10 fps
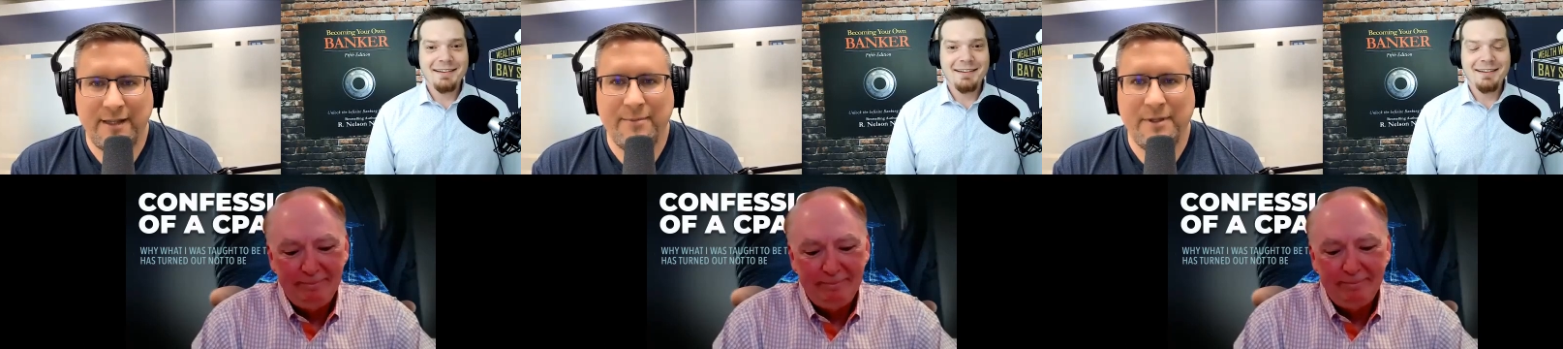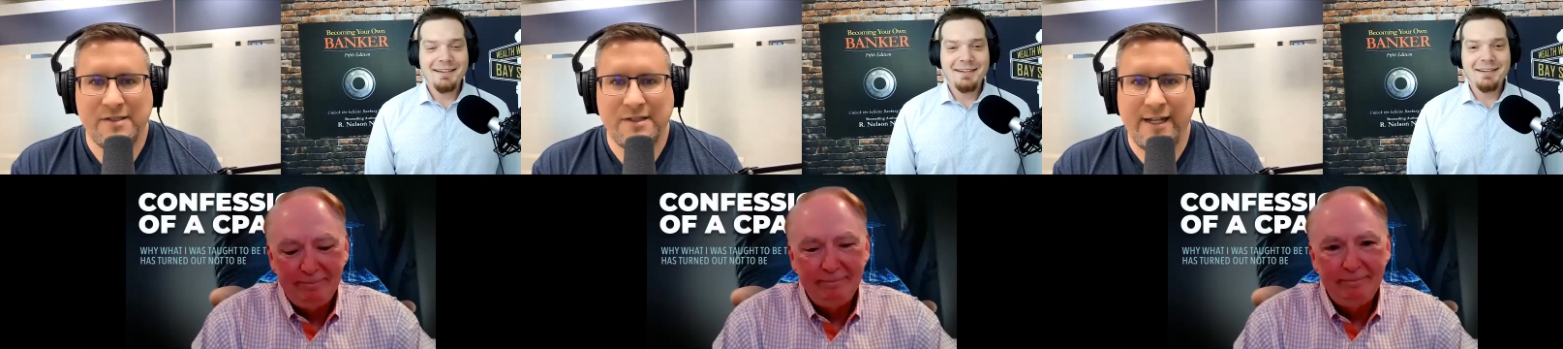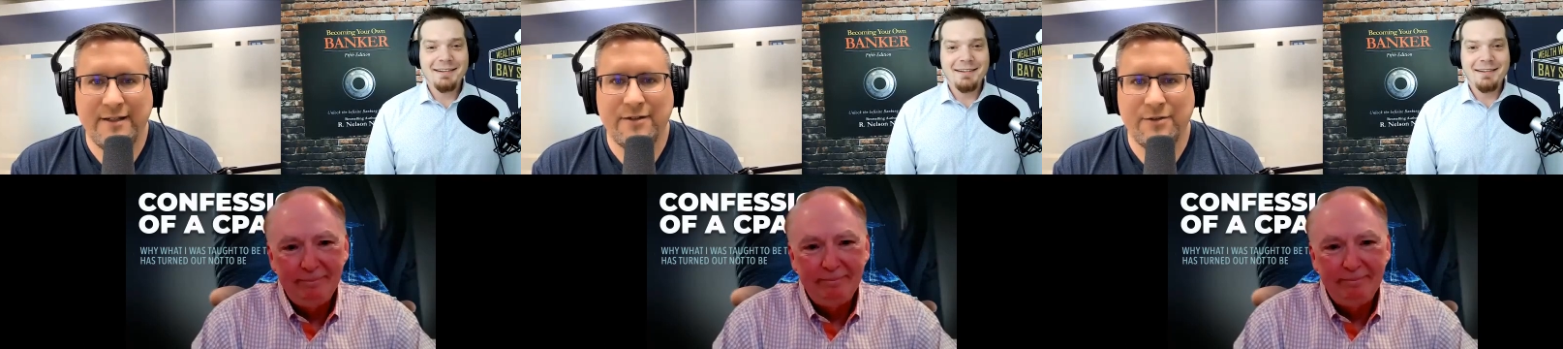Speaker 1: they'd be
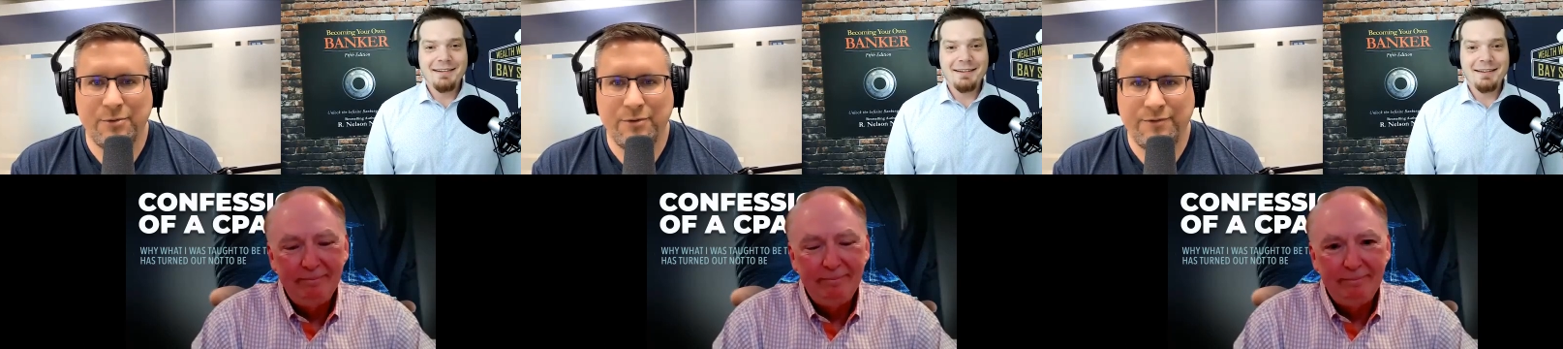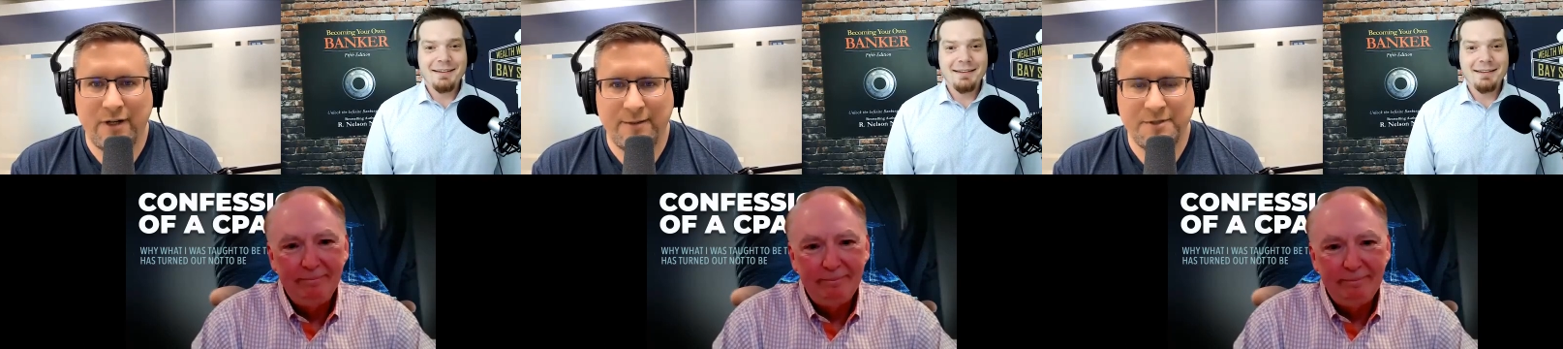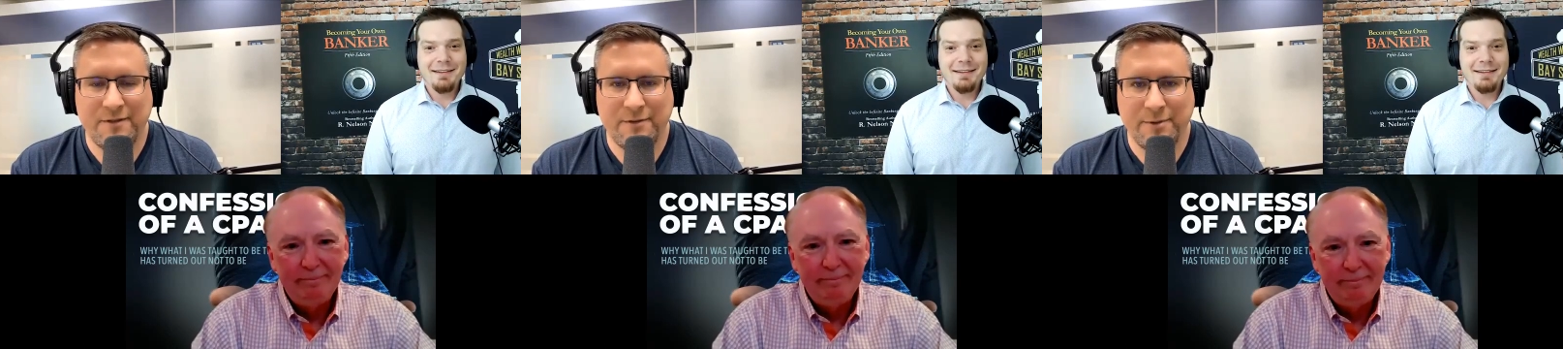standing on the
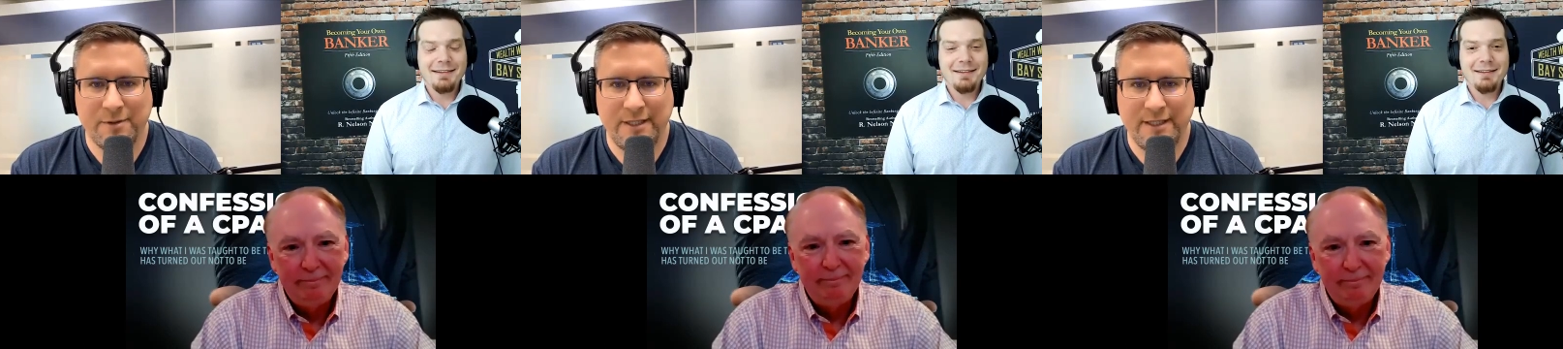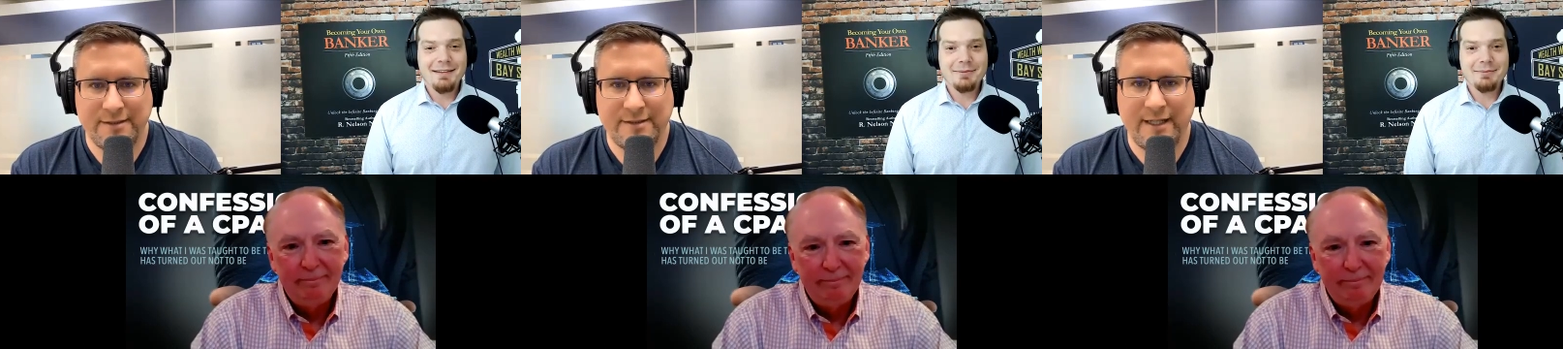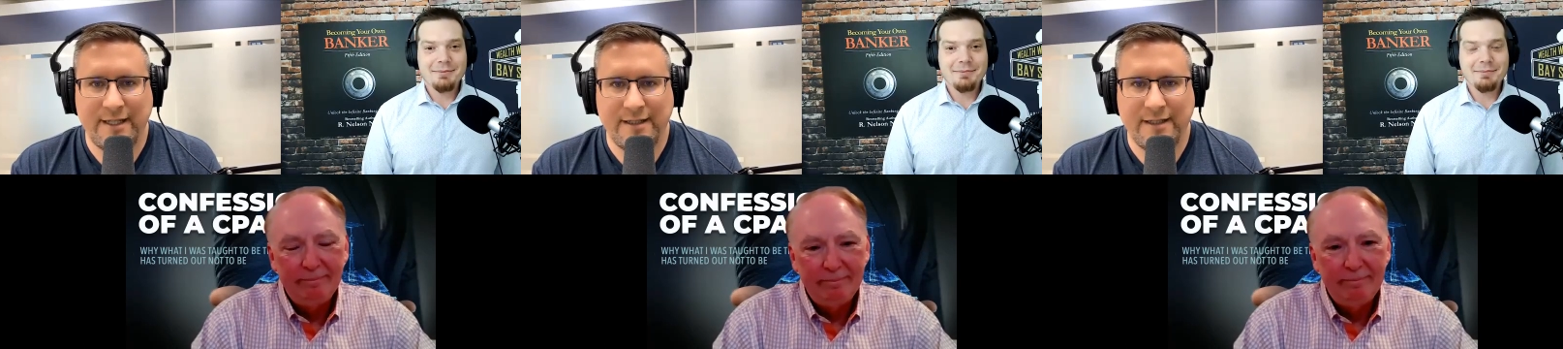rooftops of their buildings
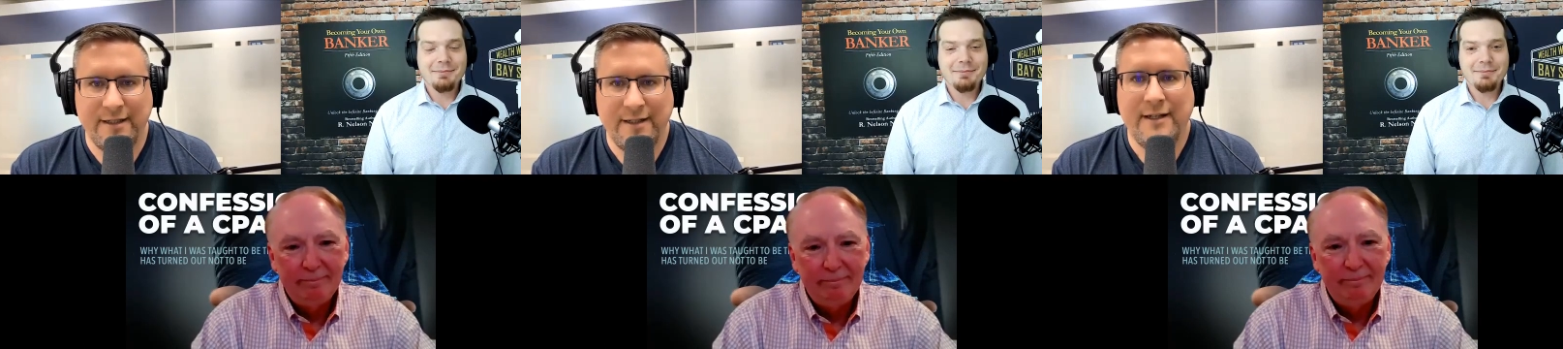saying,